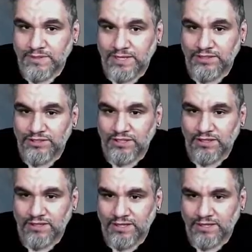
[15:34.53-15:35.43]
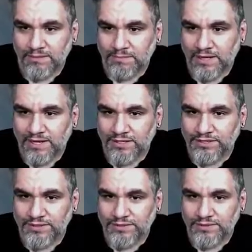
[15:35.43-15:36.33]
Get charred on, my
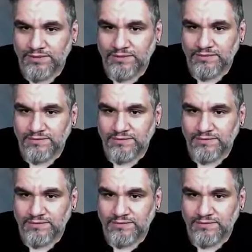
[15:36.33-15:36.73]
dude.